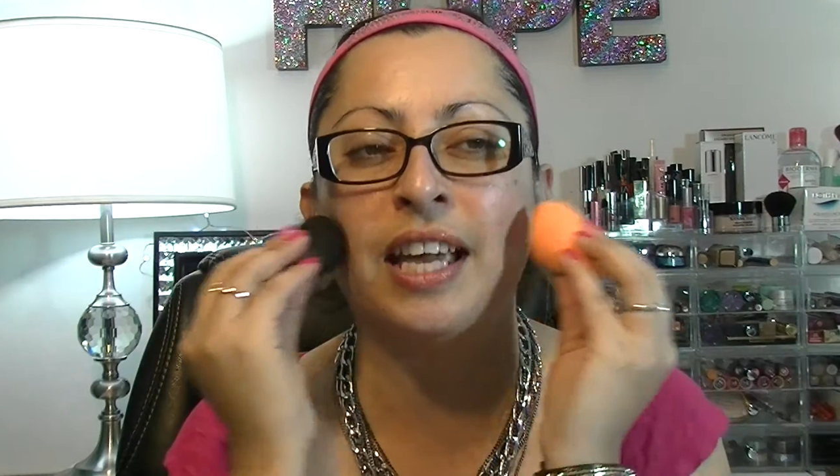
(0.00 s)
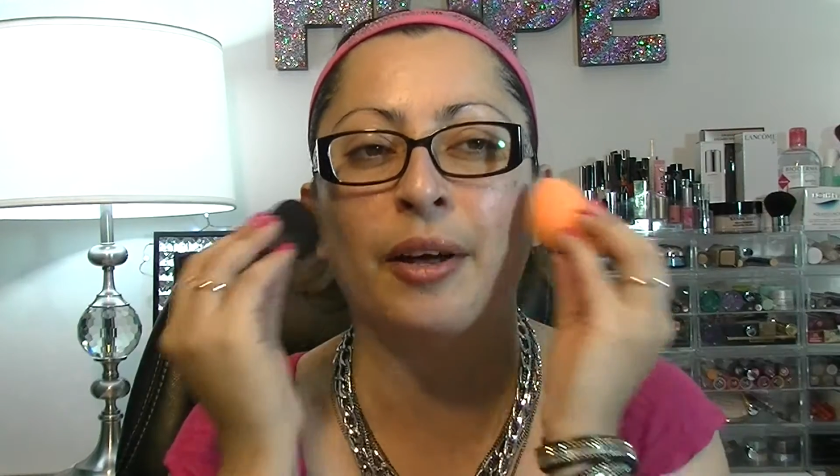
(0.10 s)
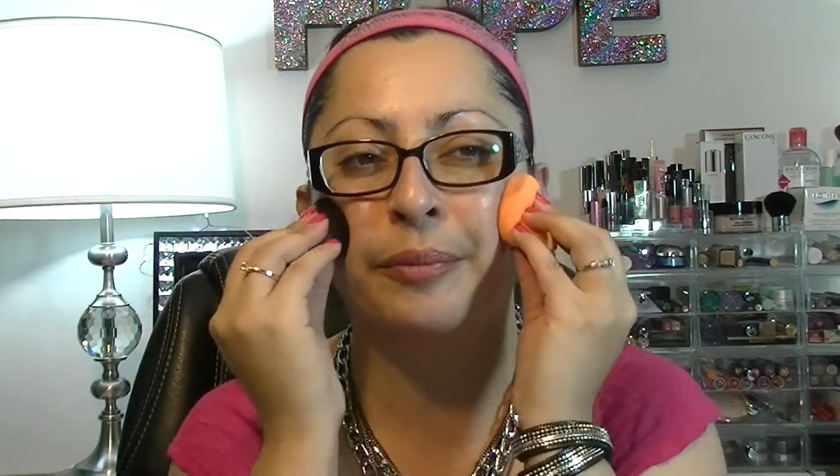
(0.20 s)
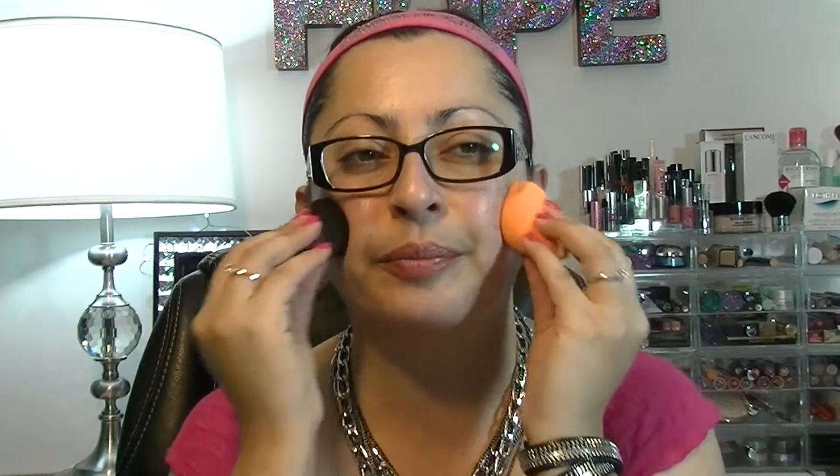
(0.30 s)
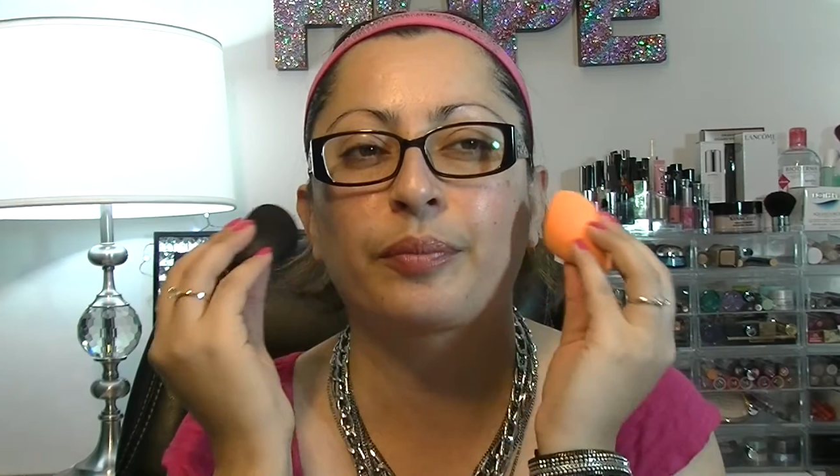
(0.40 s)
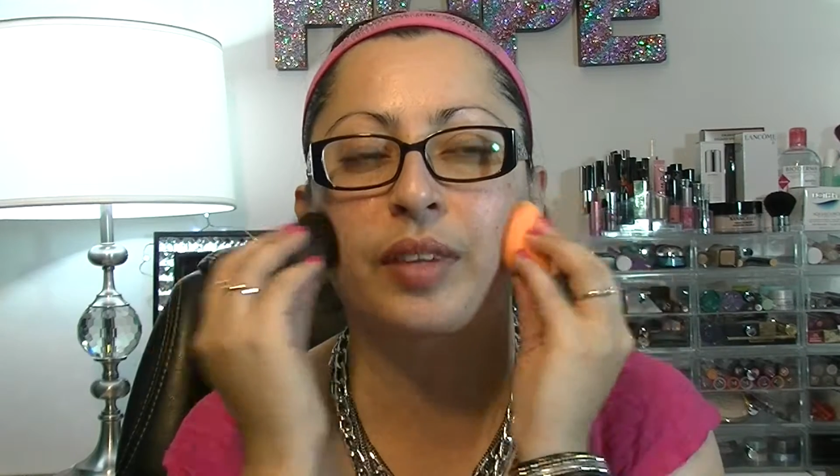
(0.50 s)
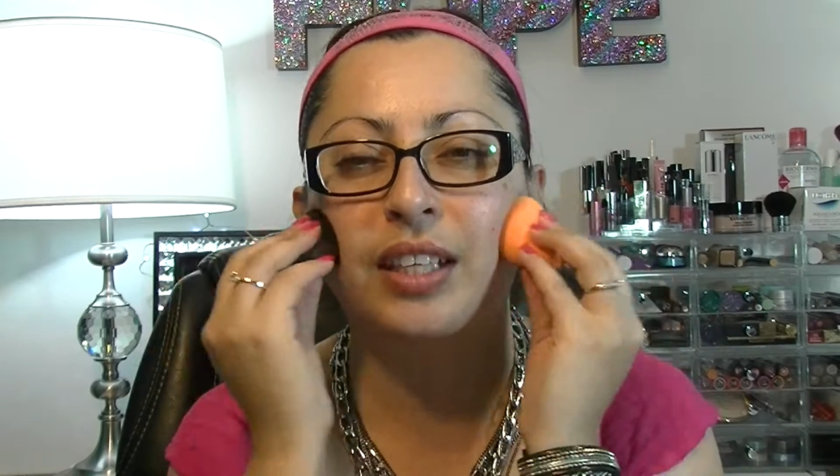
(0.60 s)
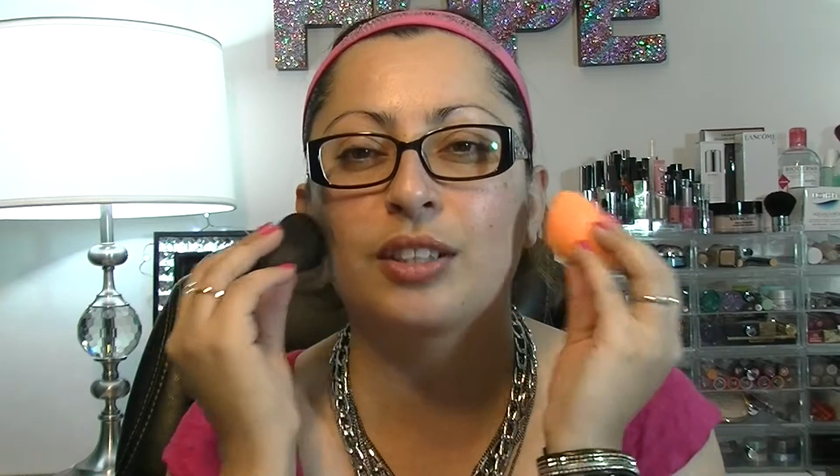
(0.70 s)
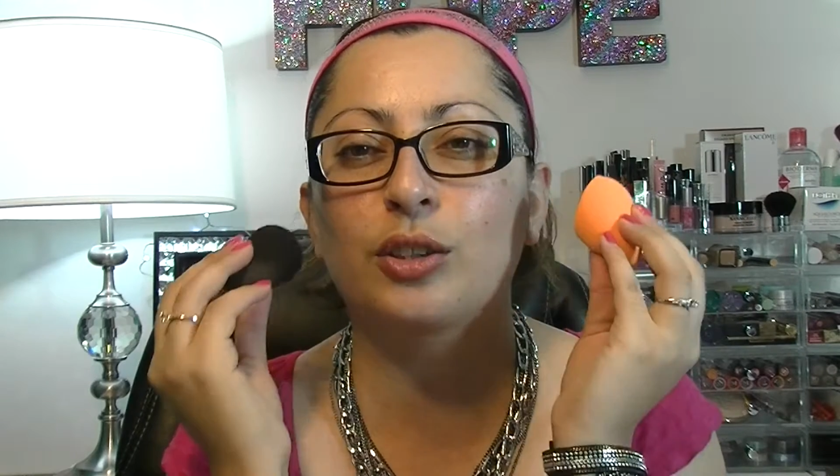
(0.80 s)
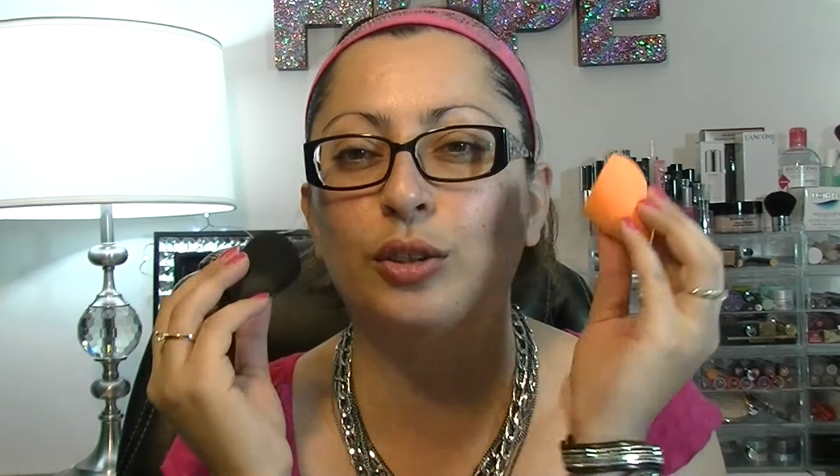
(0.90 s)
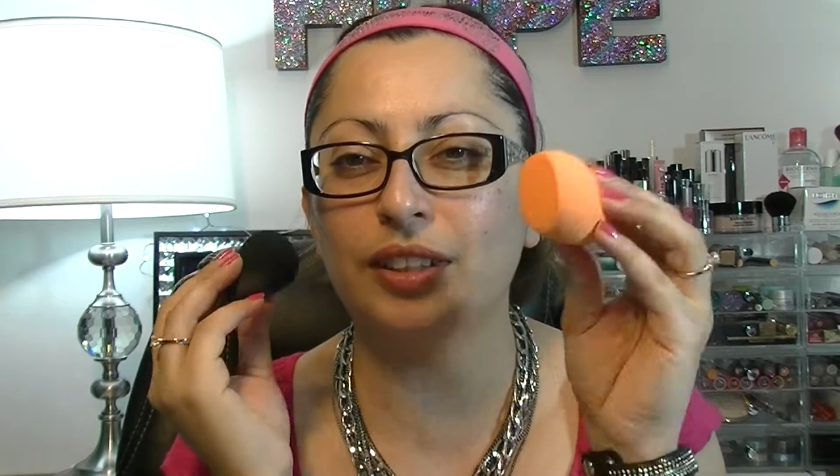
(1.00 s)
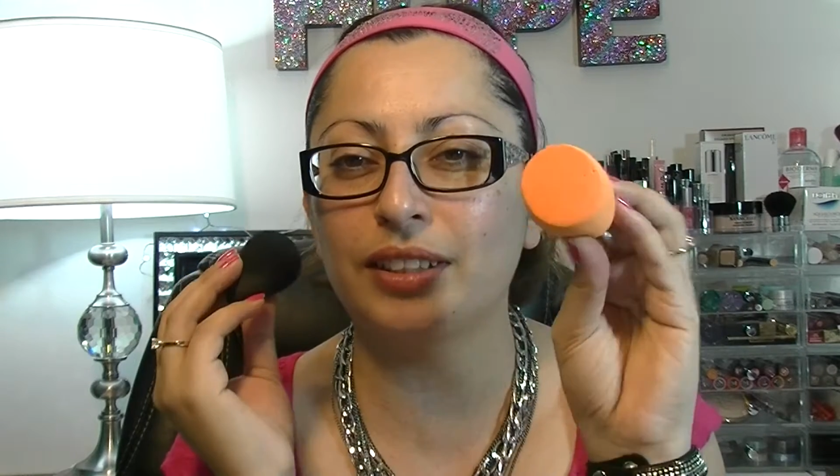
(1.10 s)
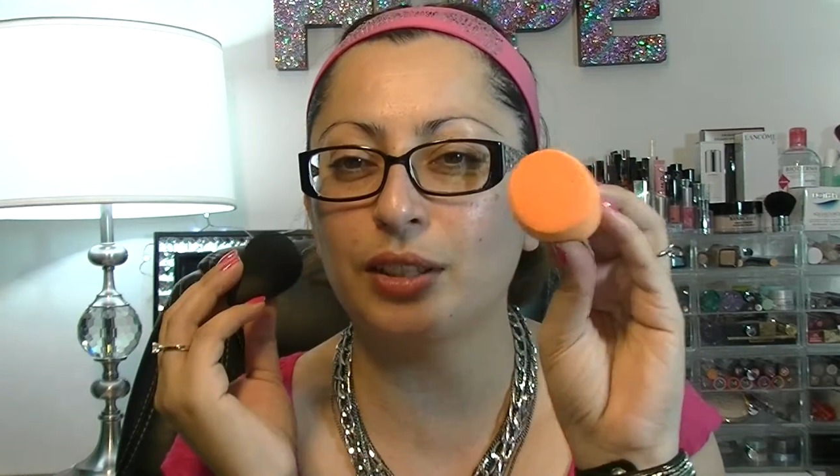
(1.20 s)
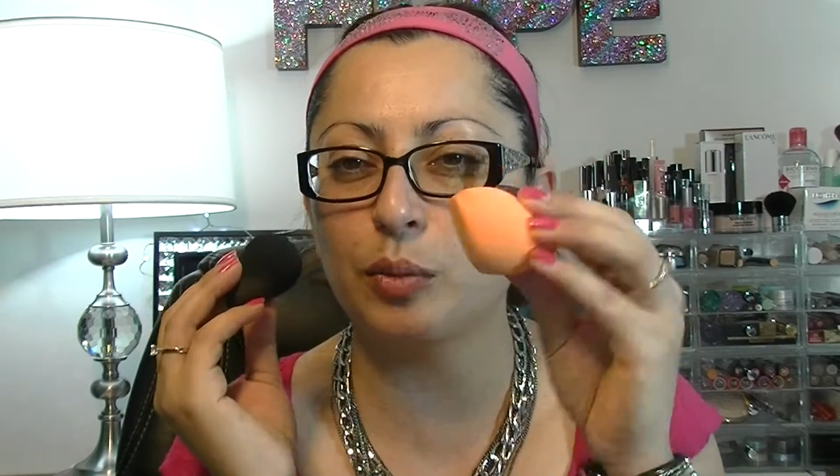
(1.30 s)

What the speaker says: Yeah, So this is